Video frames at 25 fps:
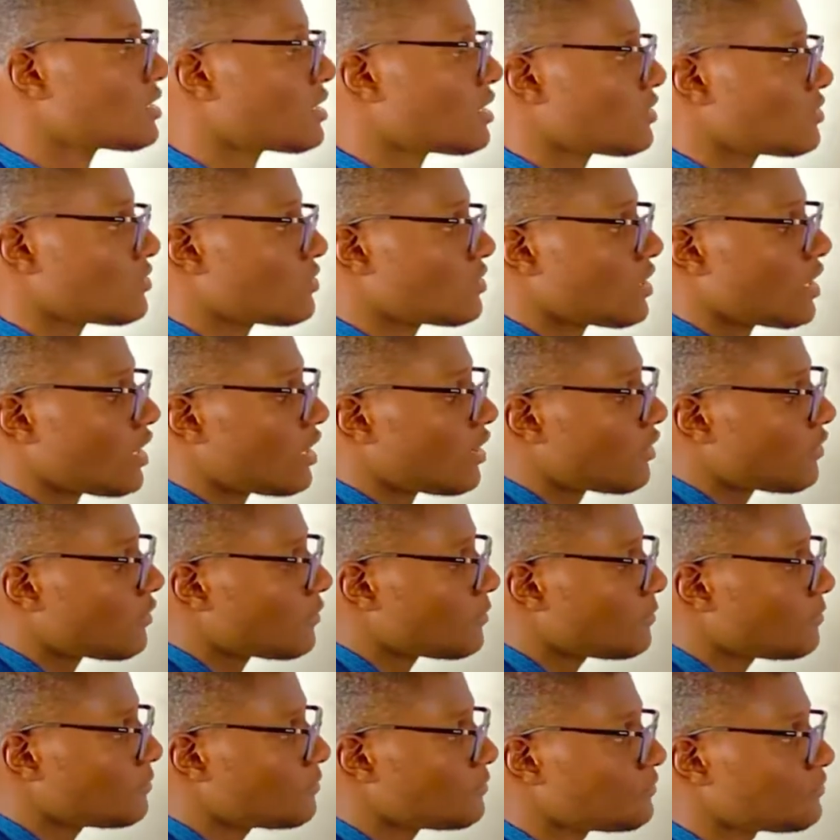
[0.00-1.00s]
to r,
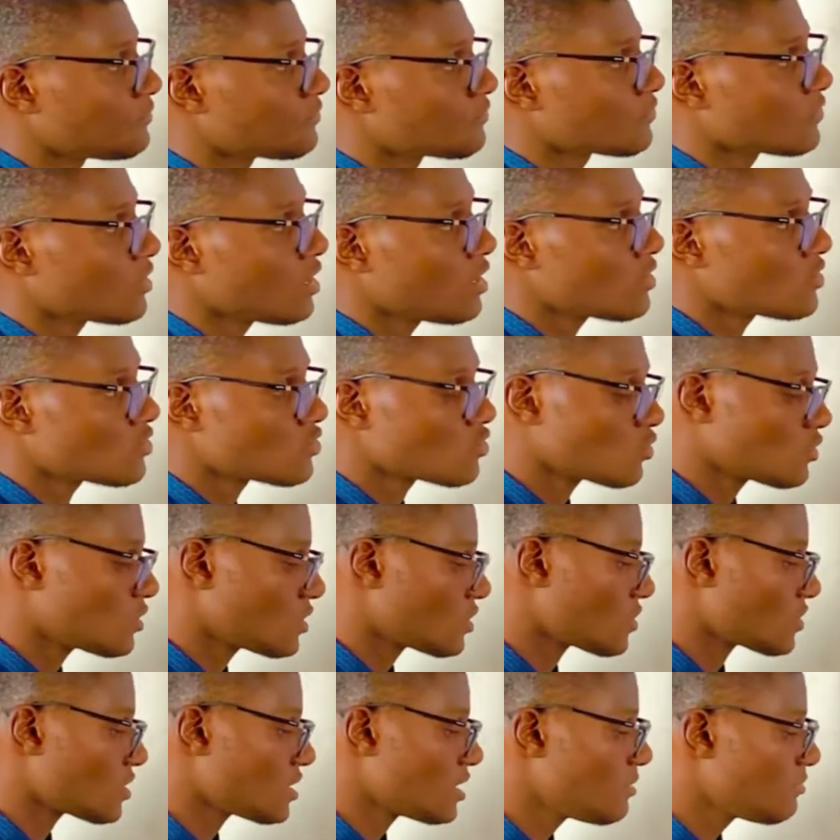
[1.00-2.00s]
so we shall
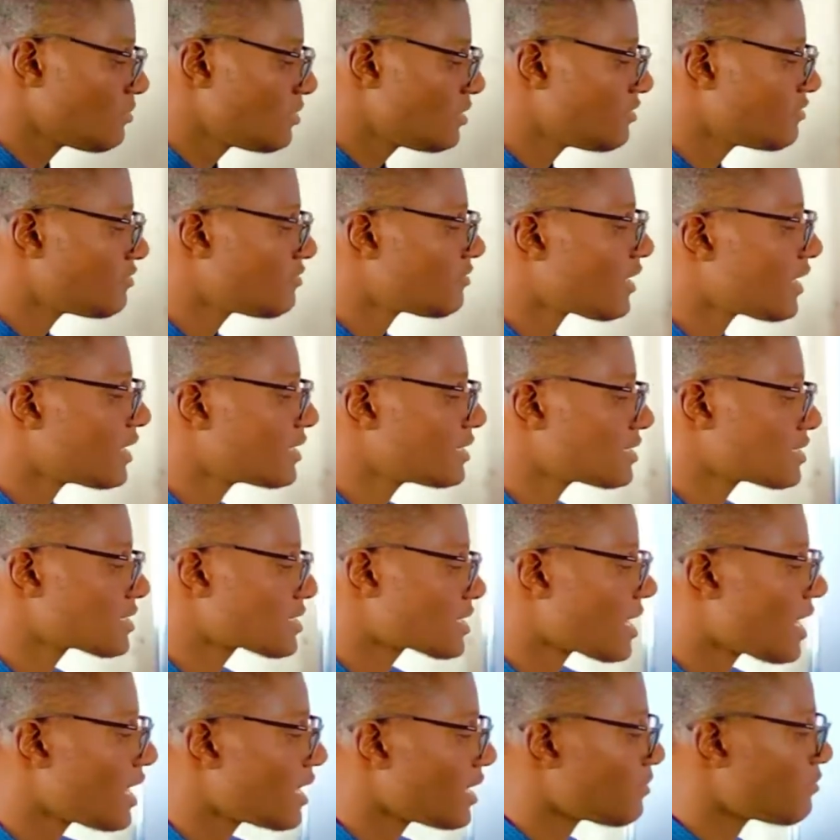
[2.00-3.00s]
simply find the
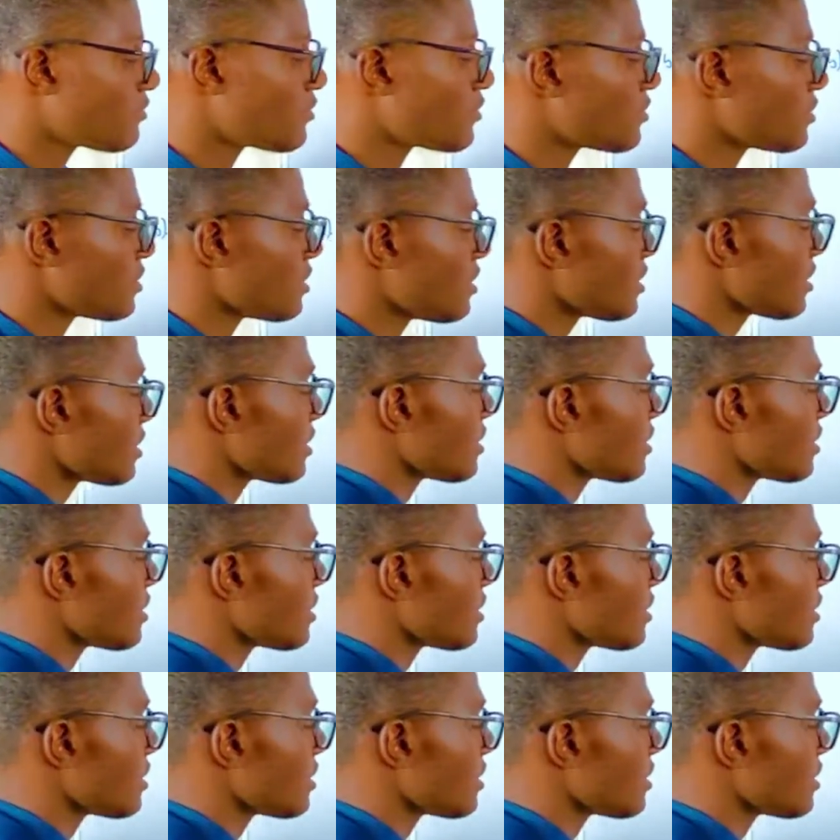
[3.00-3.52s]
scalar product